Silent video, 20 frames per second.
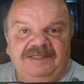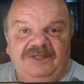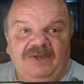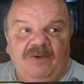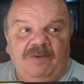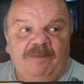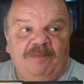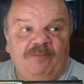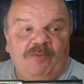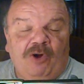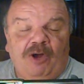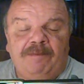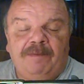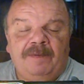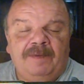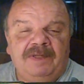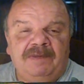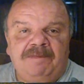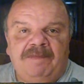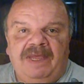they were
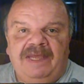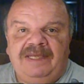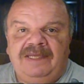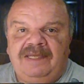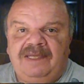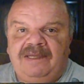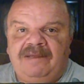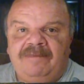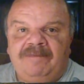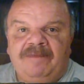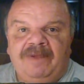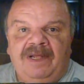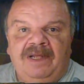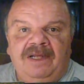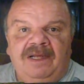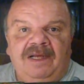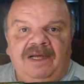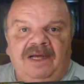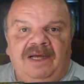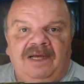probably making
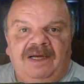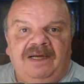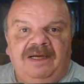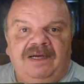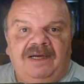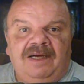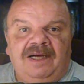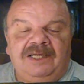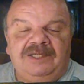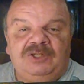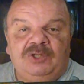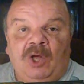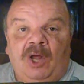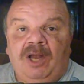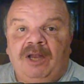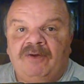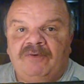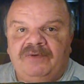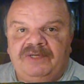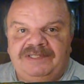$1
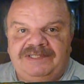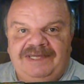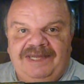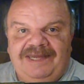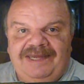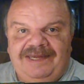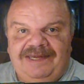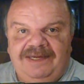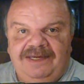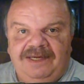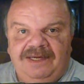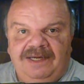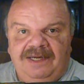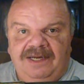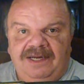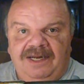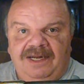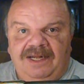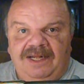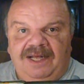a day
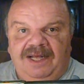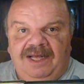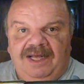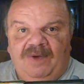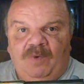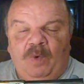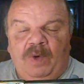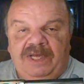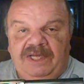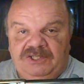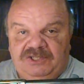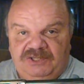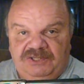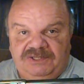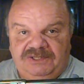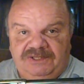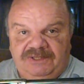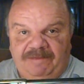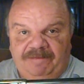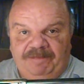wages,
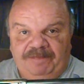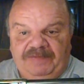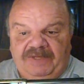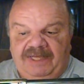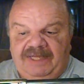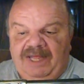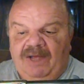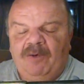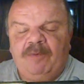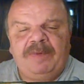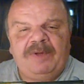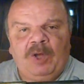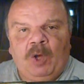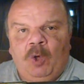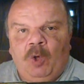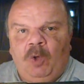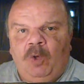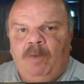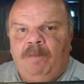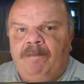and that would be a
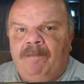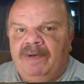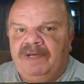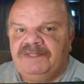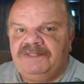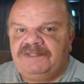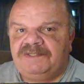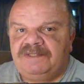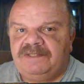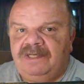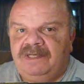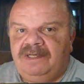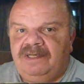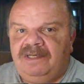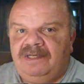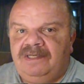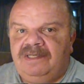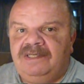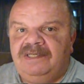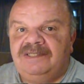whole month's
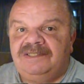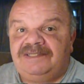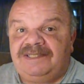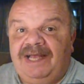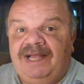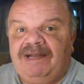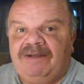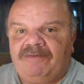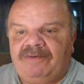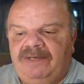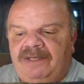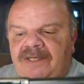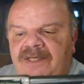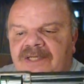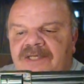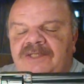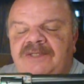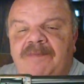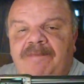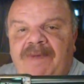salary
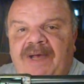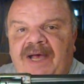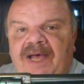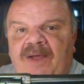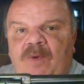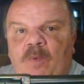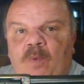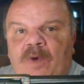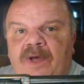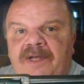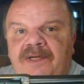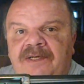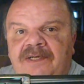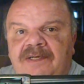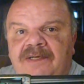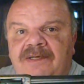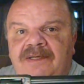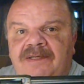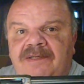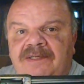to buy one
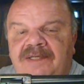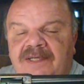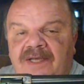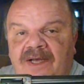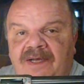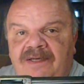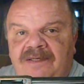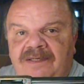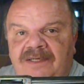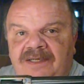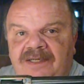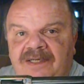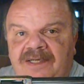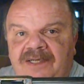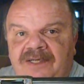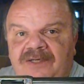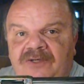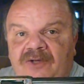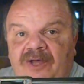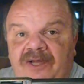gun,
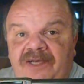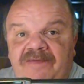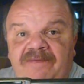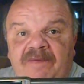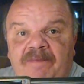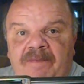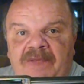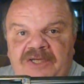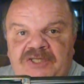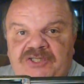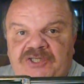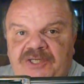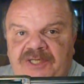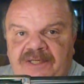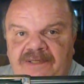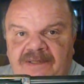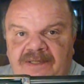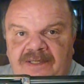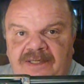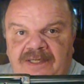not even
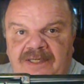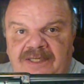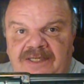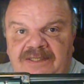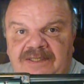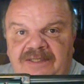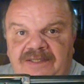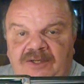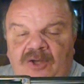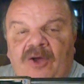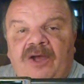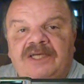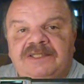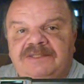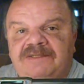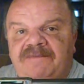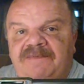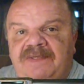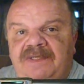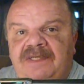mentioning the
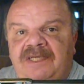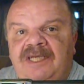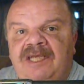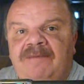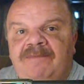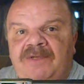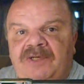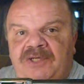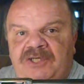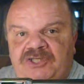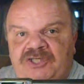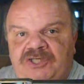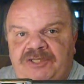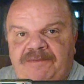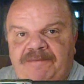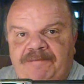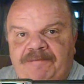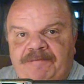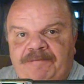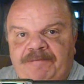cost of the ammunition.